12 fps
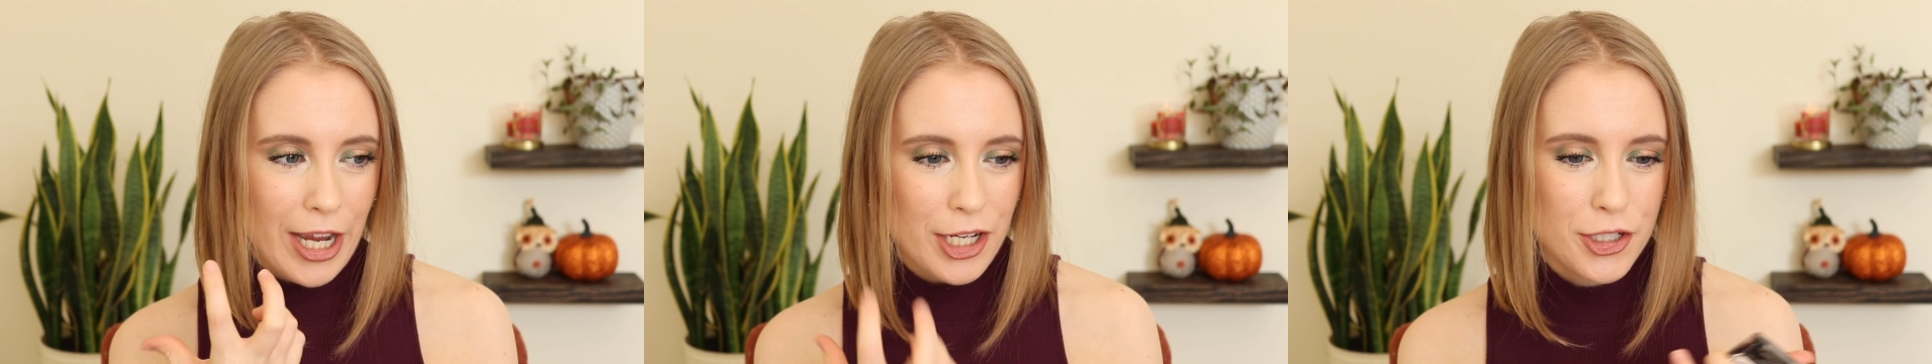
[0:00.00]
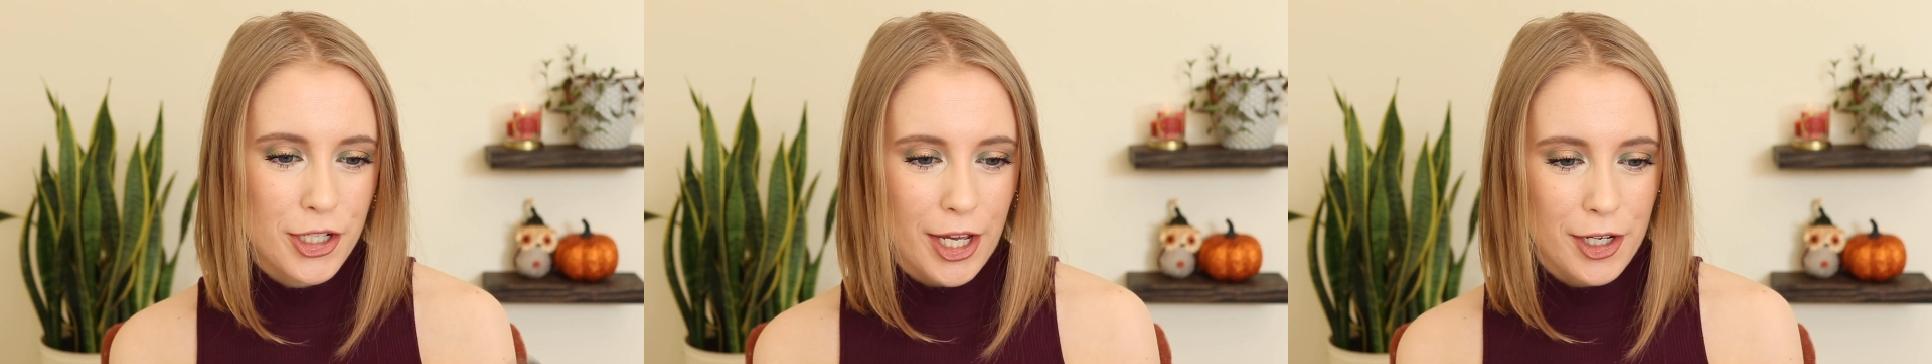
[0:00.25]

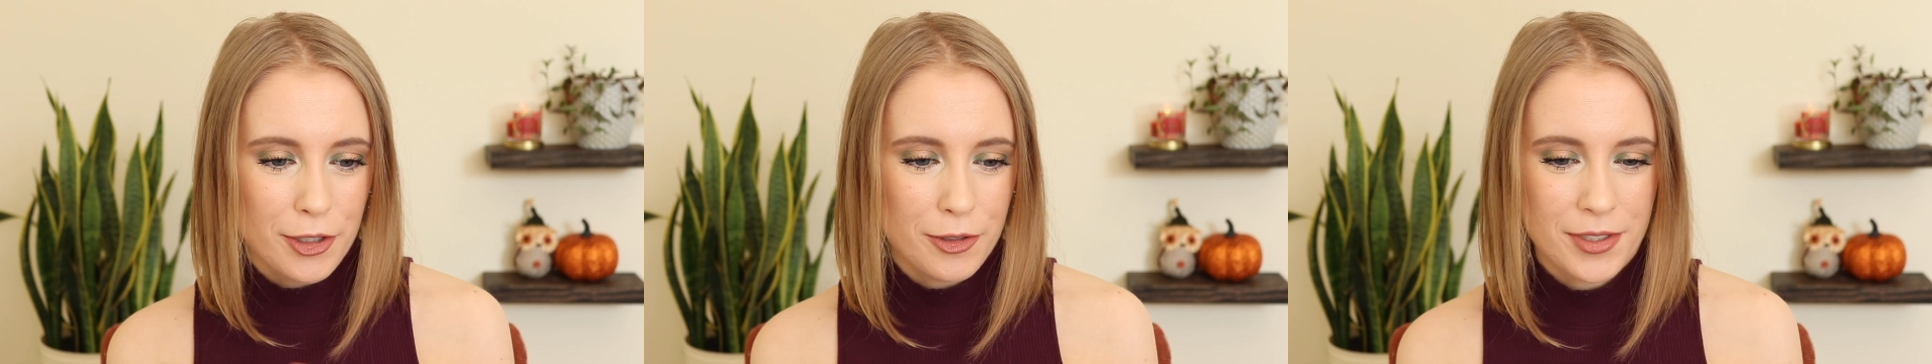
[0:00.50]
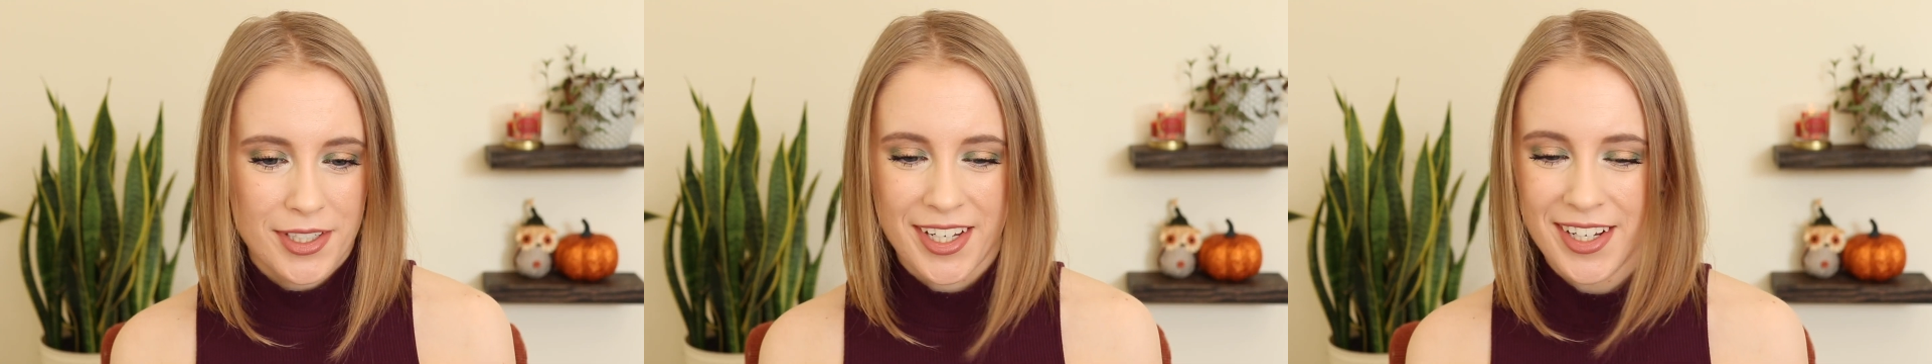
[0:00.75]

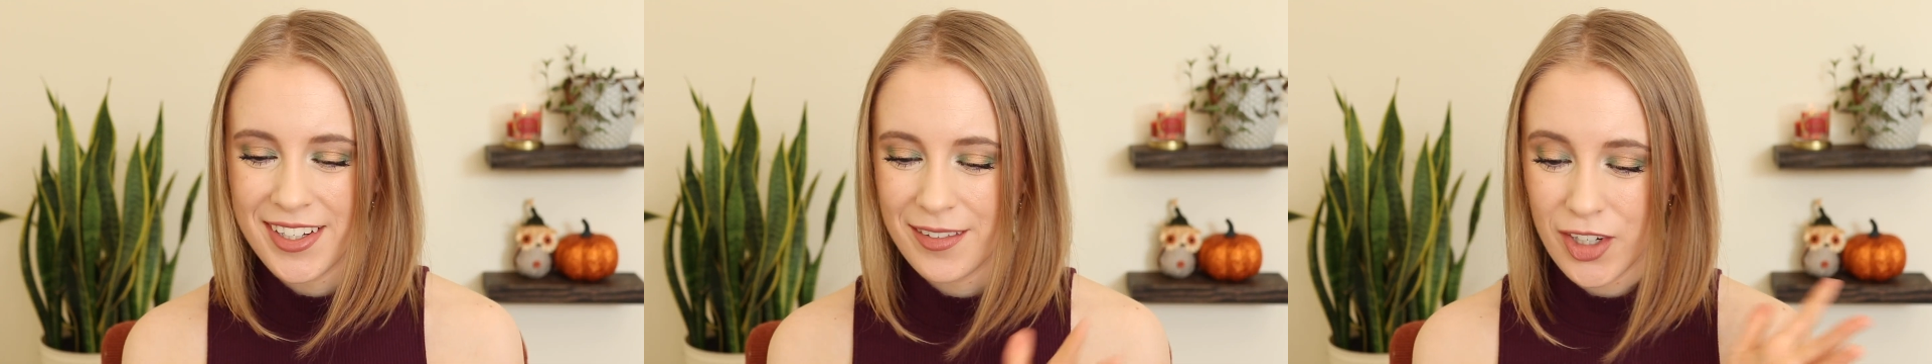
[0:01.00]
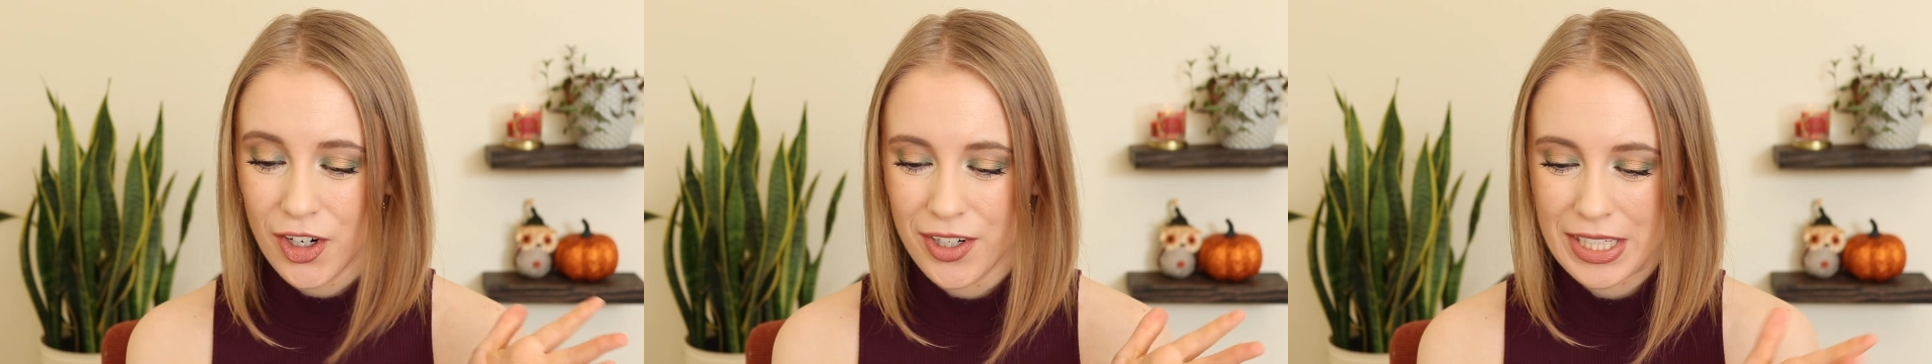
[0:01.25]

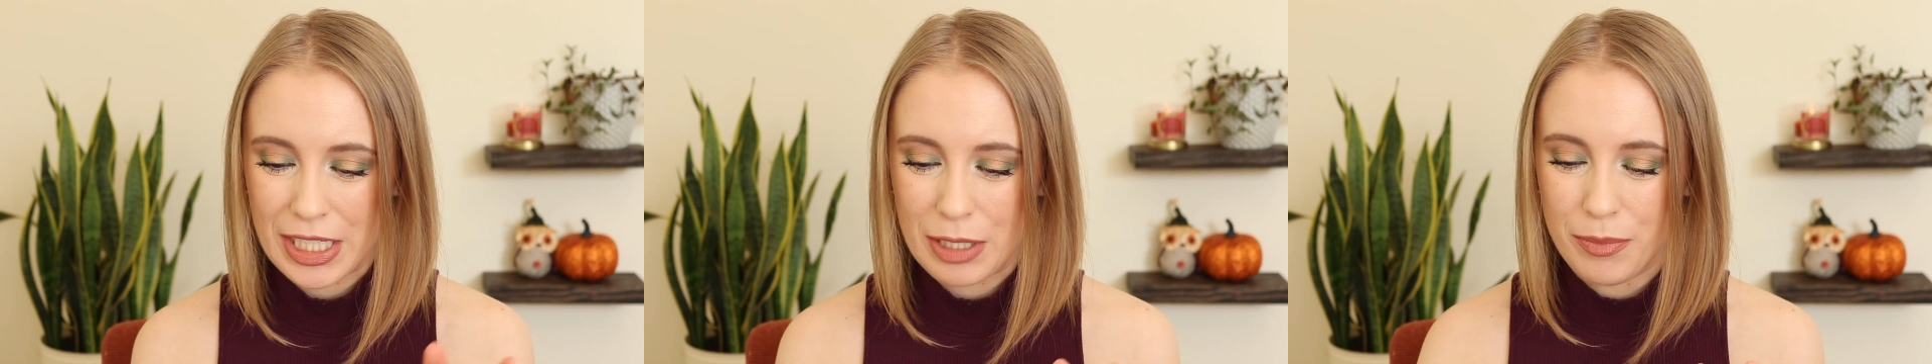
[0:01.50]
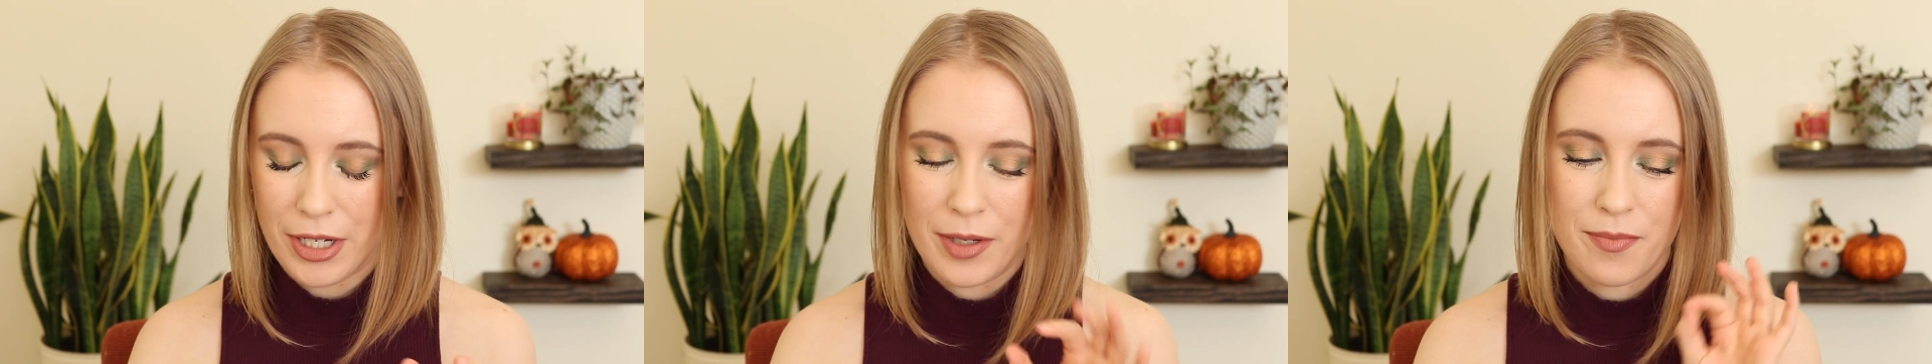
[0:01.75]
eyeshadows currently,
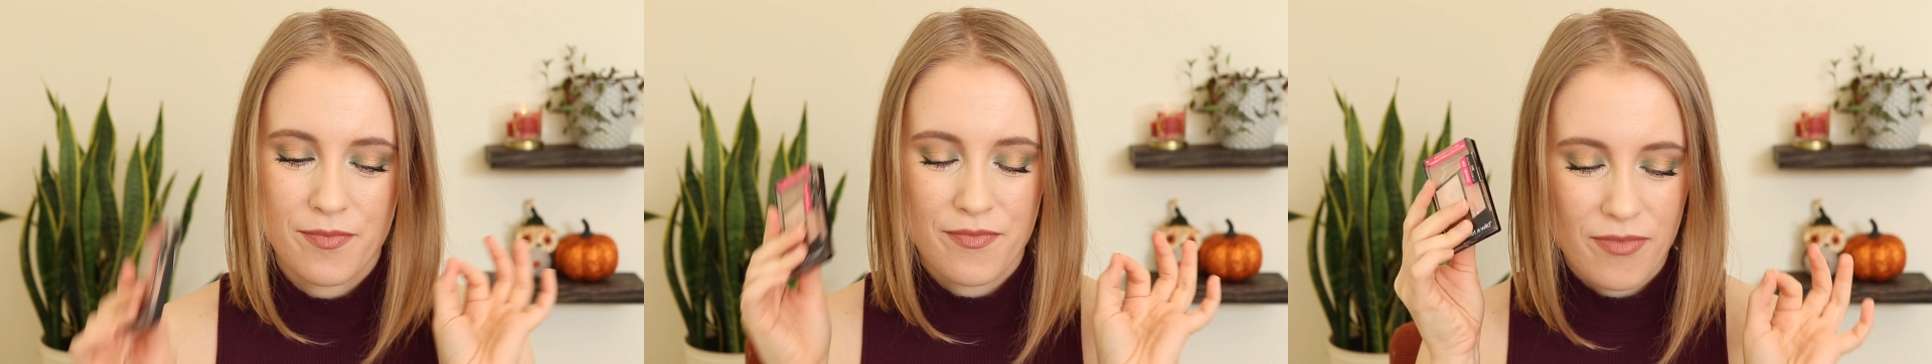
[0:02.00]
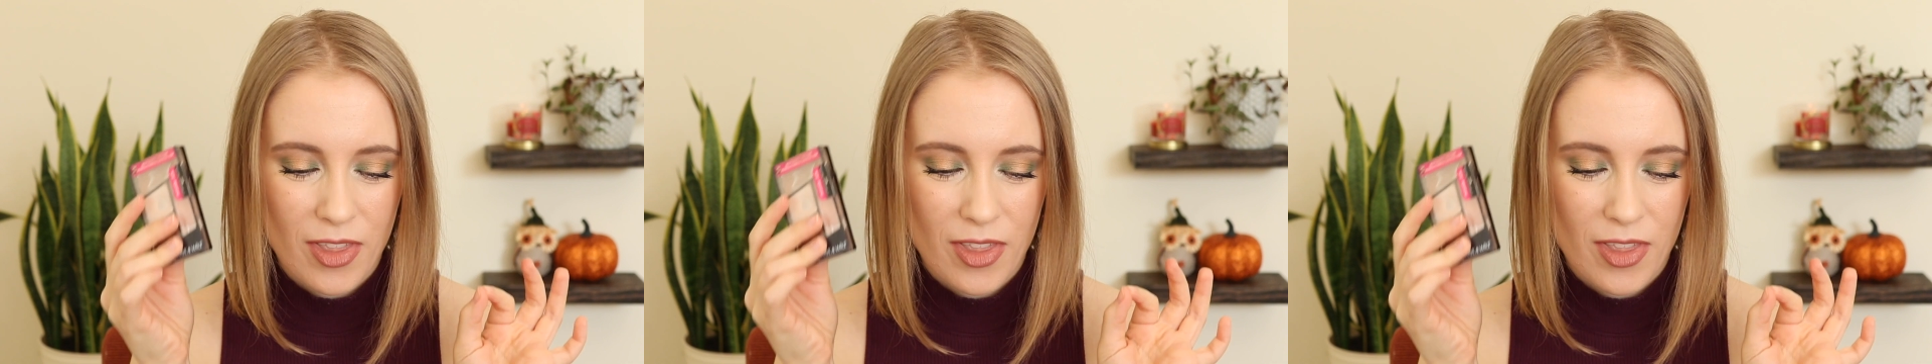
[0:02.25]
but